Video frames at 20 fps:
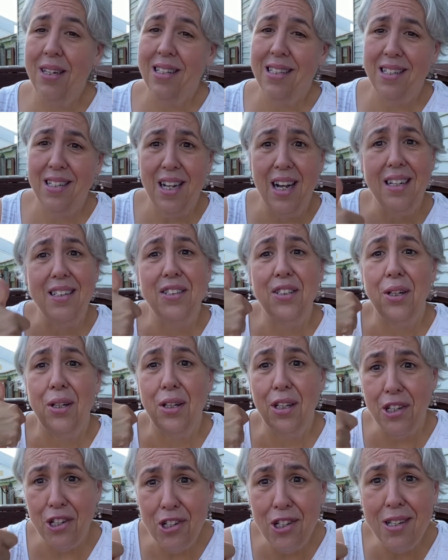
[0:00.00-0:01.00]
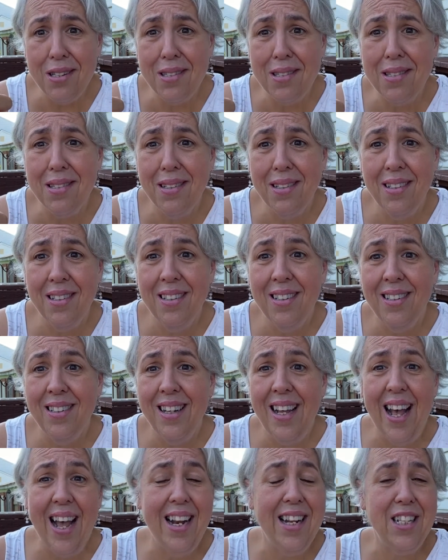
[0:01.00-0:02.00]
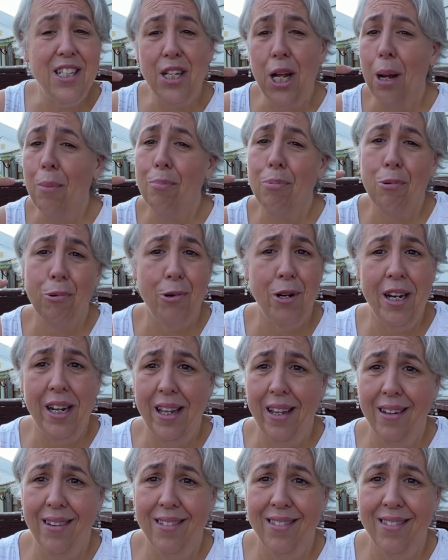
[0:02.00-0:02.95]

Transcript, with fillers: it's not delicious and it's not pretty.